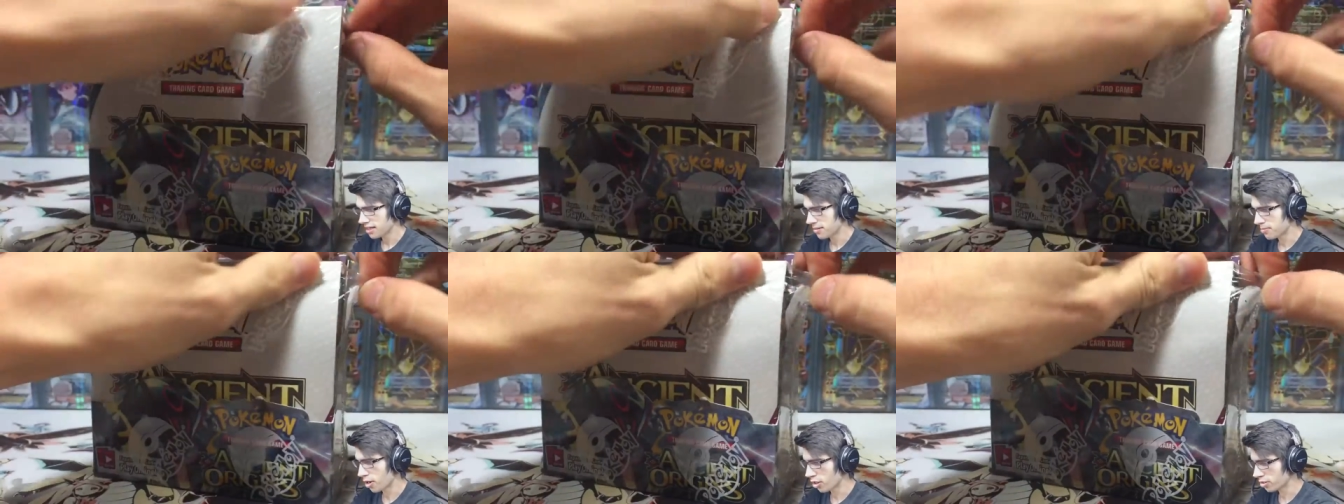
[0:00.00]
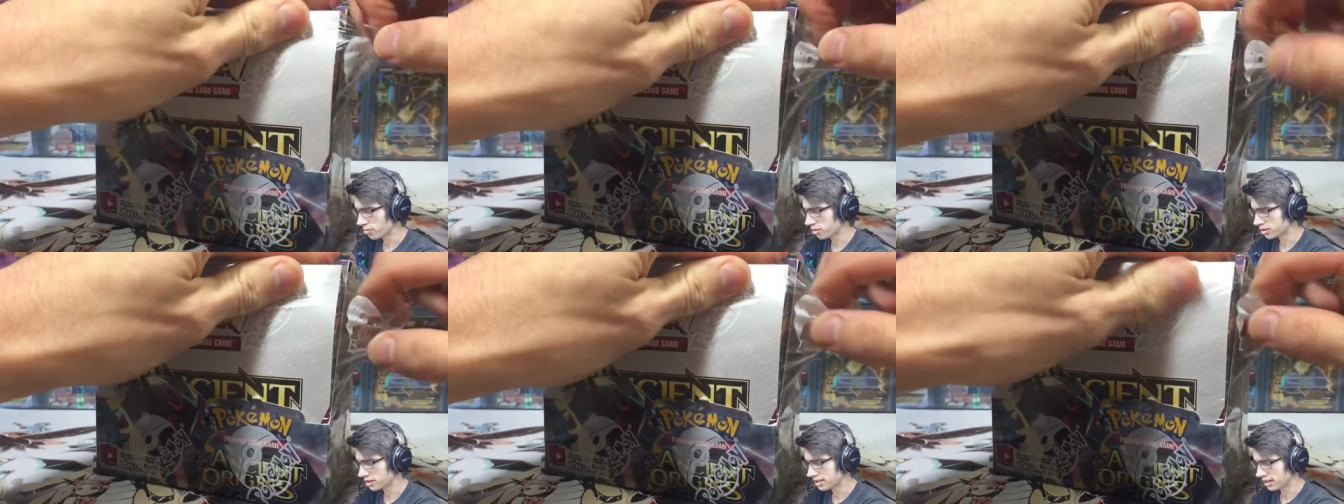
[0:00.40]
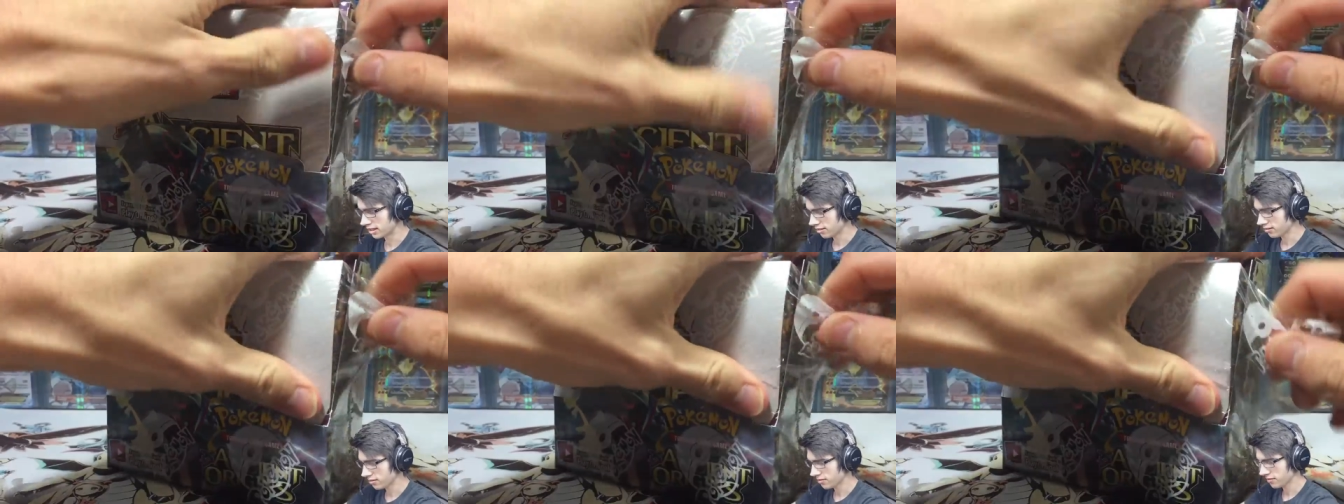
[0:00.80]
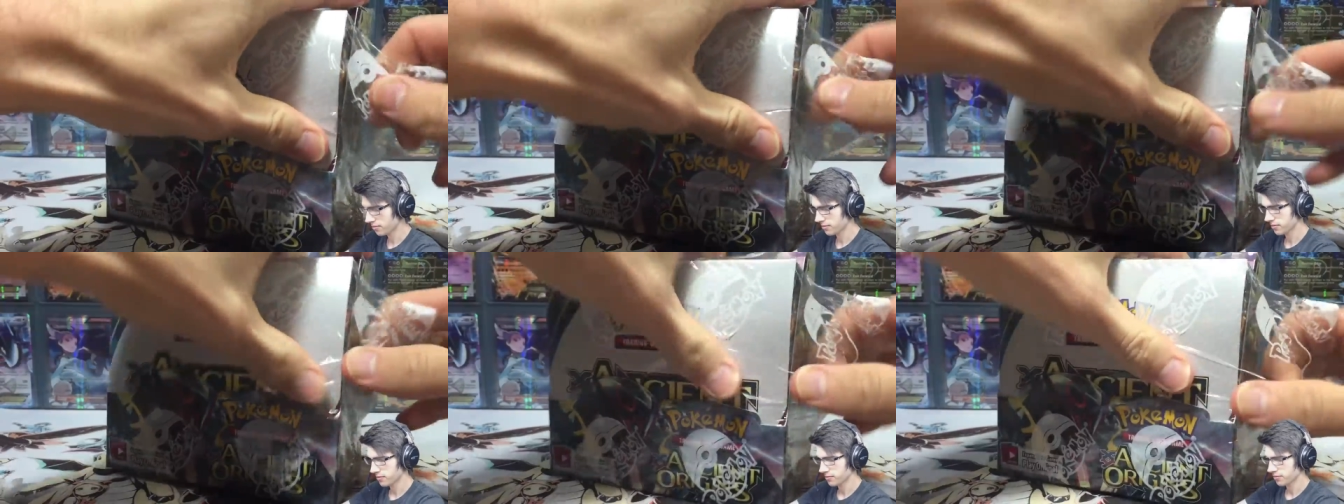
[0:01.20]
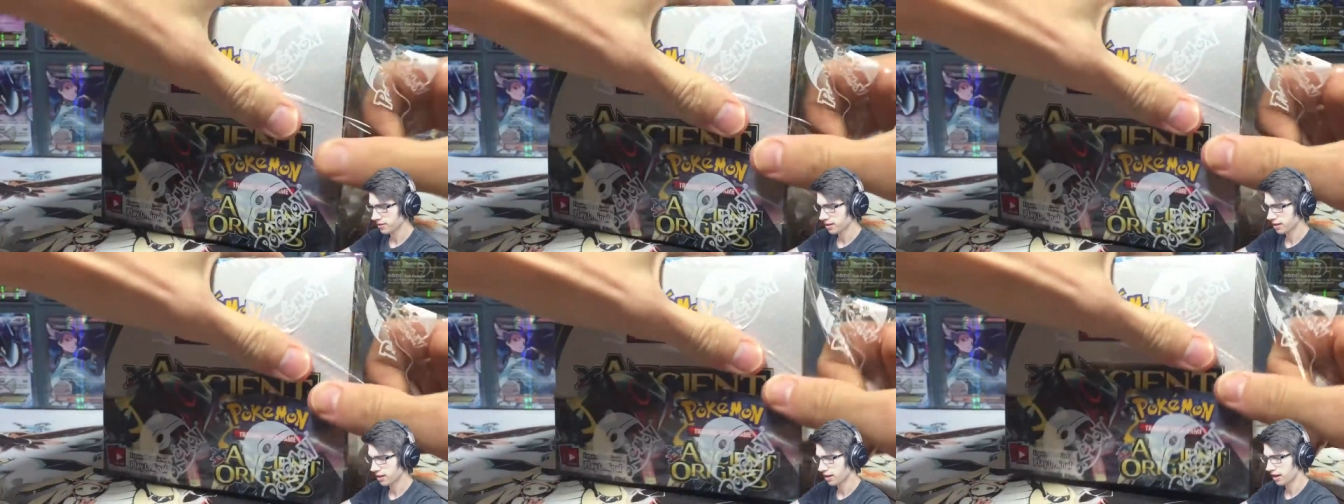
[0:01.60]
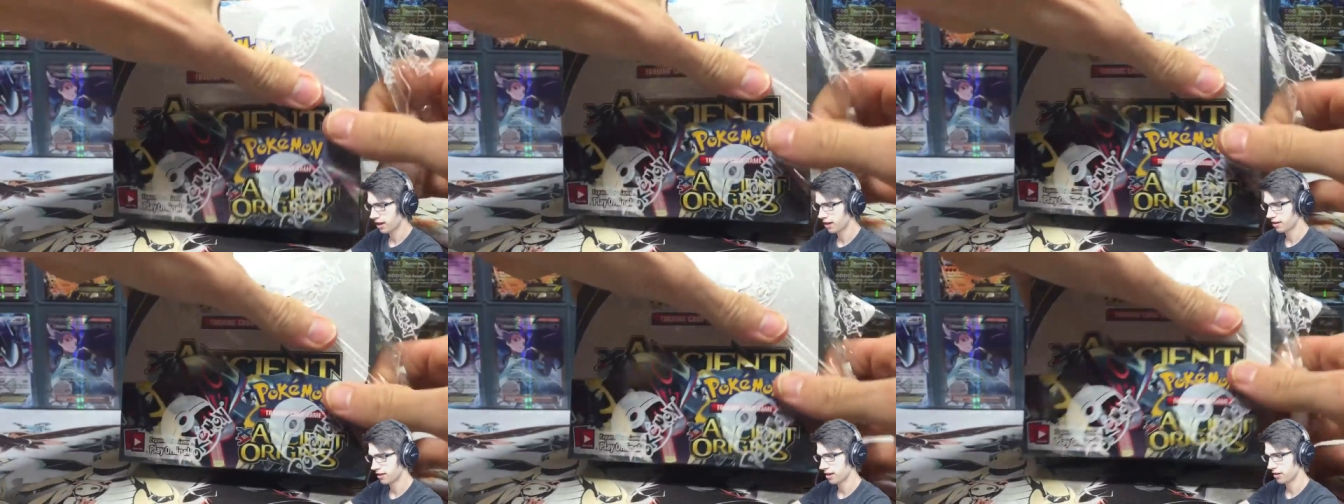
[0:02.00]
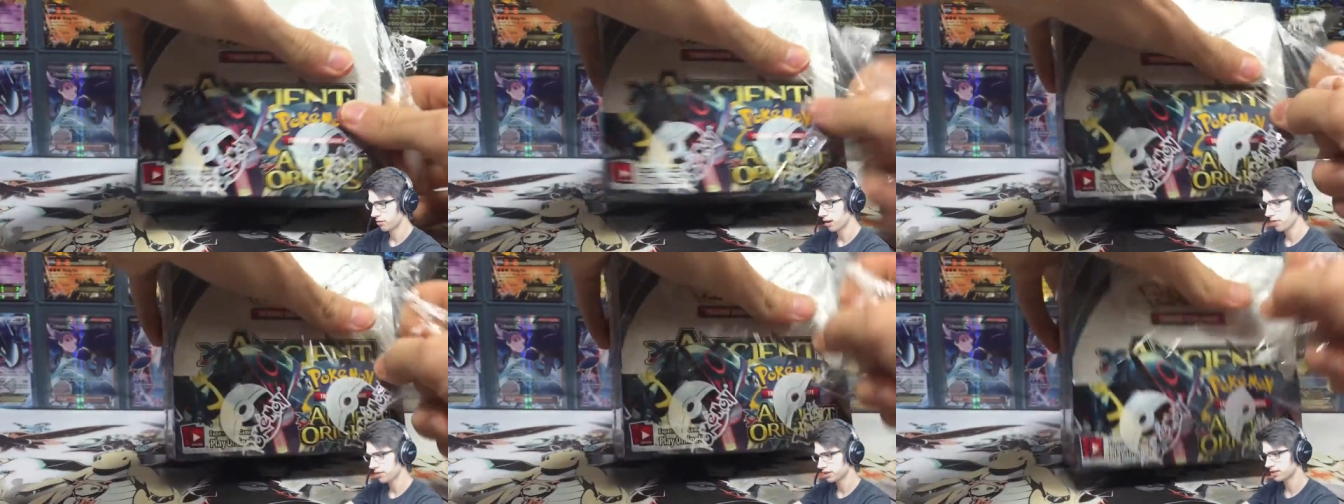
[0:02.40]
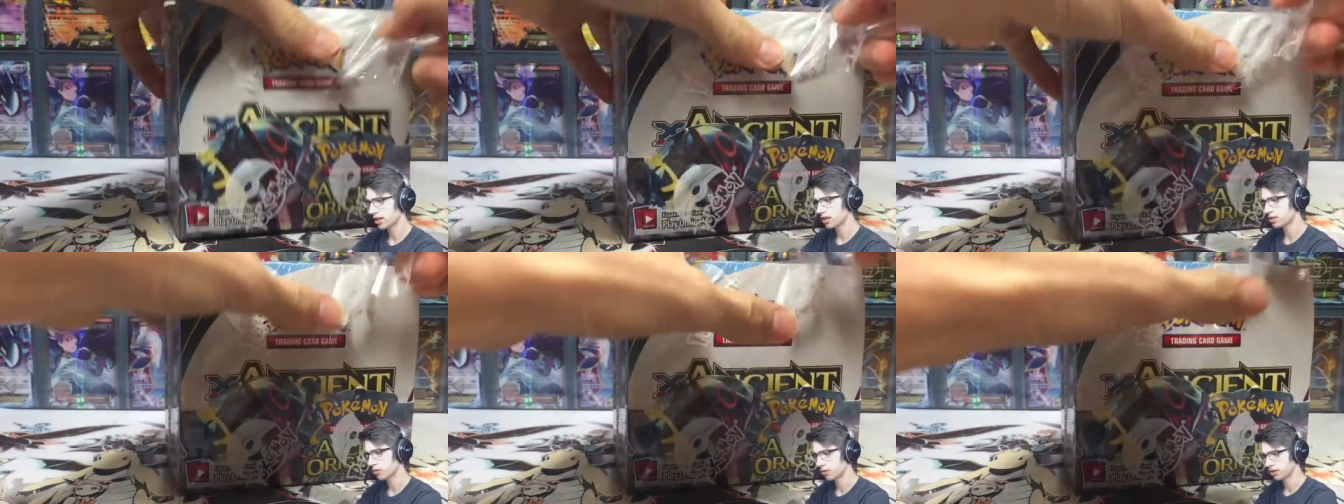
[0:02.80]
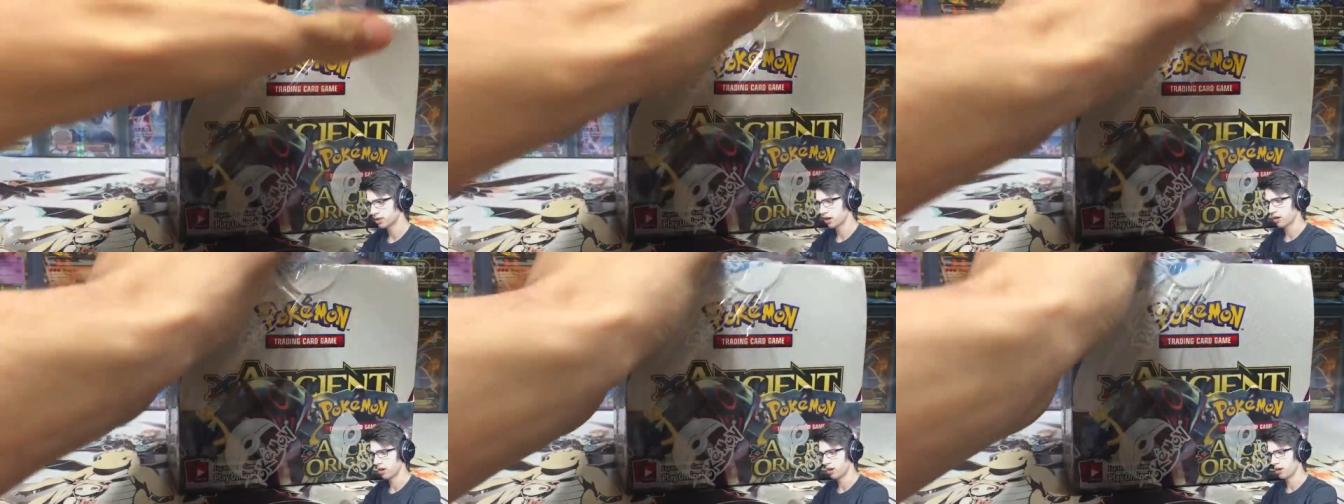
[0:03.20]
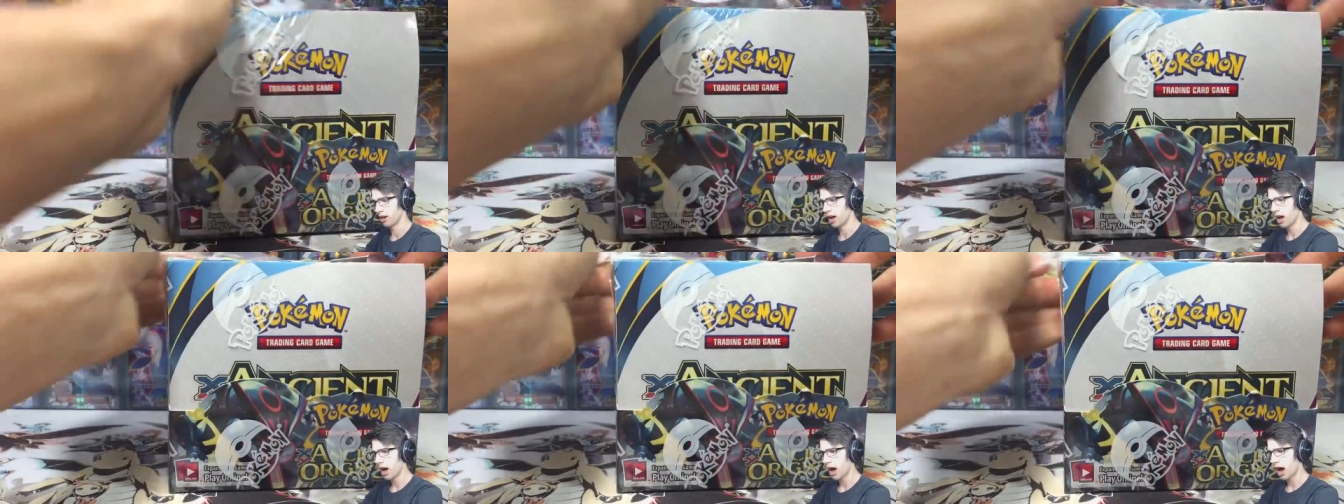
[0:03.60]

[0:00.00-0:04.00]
the Pokemon seal, and then we'll have a suss at what's going on.